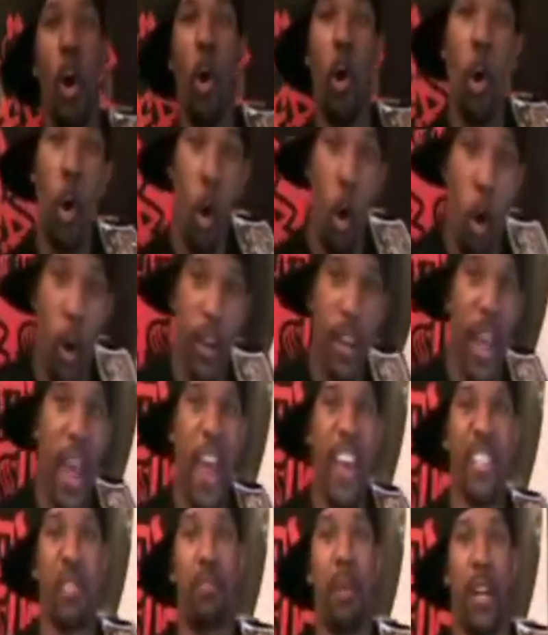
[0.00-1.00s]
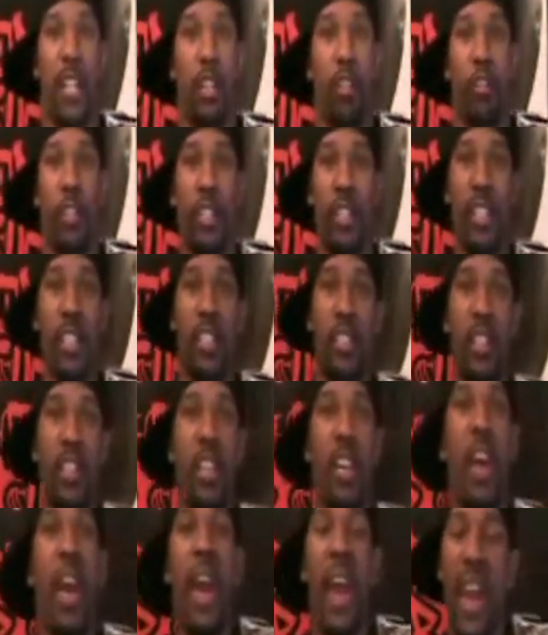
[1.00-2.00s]
on the Xbox 360,
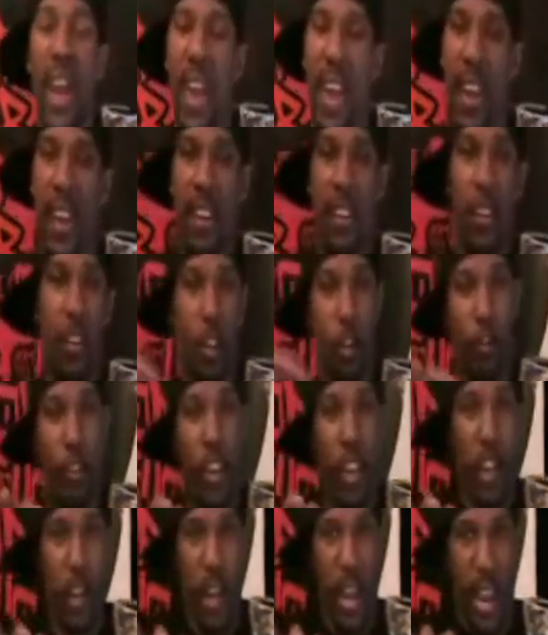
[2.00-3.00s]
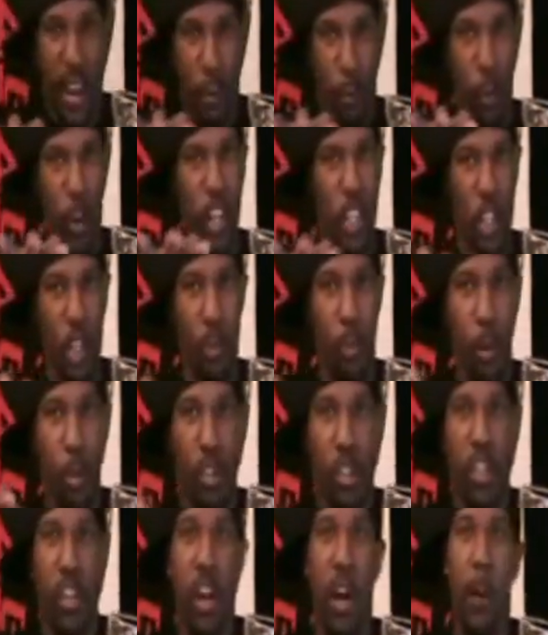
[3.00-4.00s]
and when it's supposed to
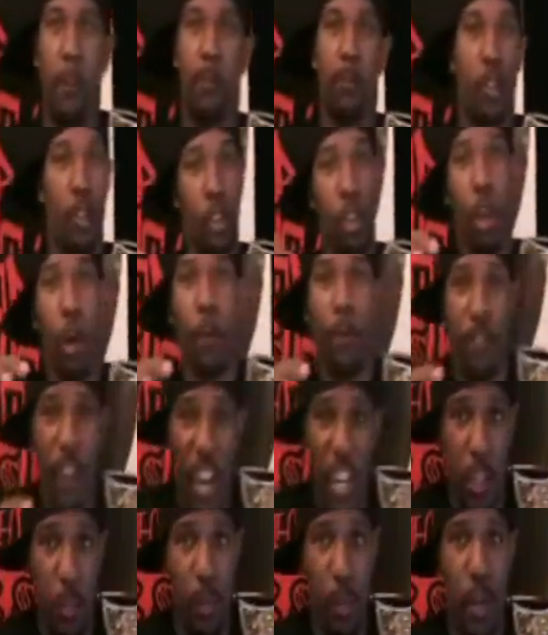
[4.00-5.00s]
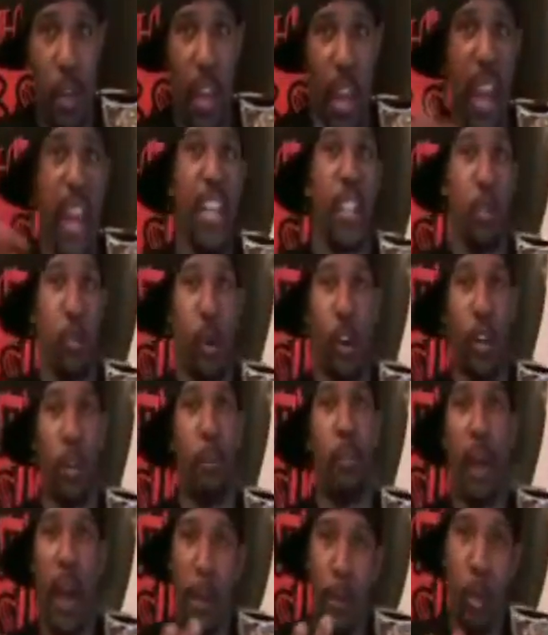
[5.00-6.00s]
come, you know, Facebook and Twitter,
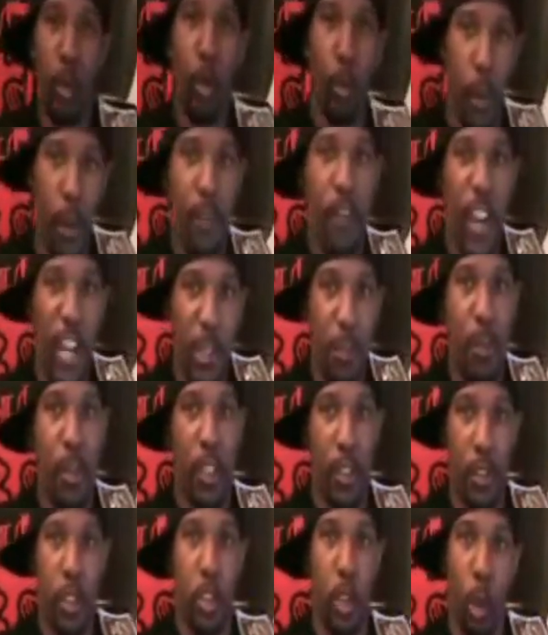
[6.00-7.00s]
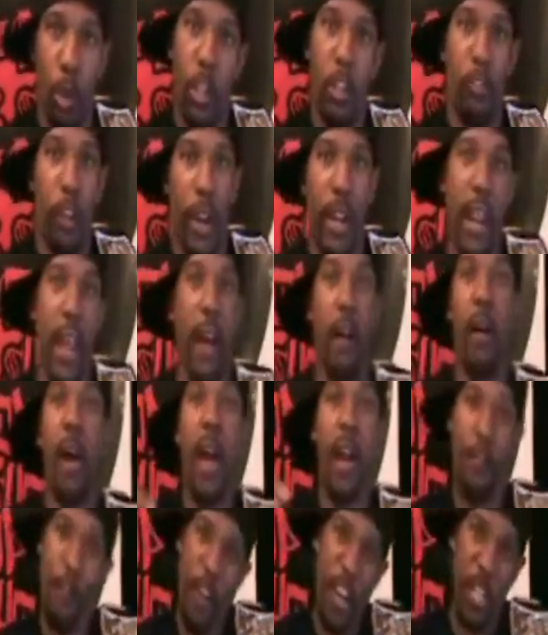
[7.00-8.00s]
but I'm talking about Facebook solely right now.
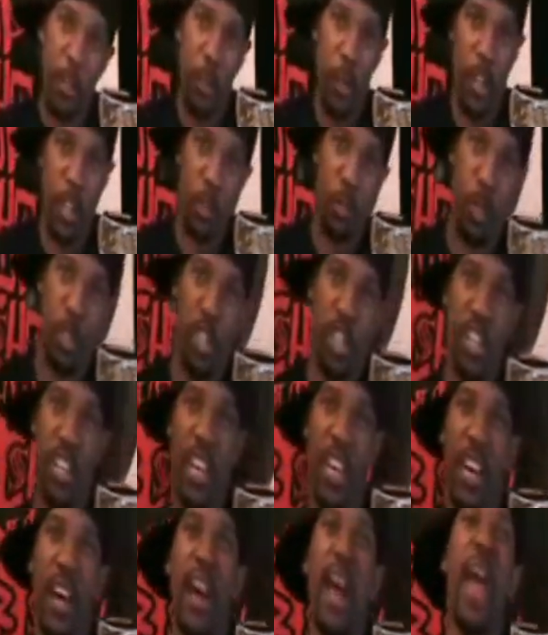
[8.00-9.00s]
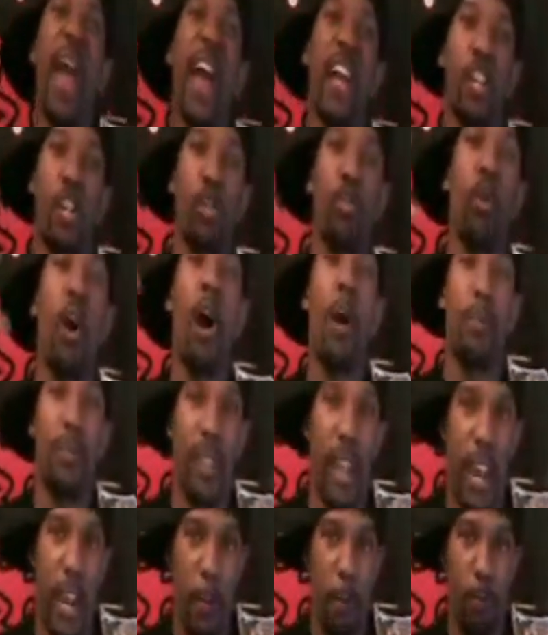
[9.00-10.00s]
Facebook is supposed to get an actual update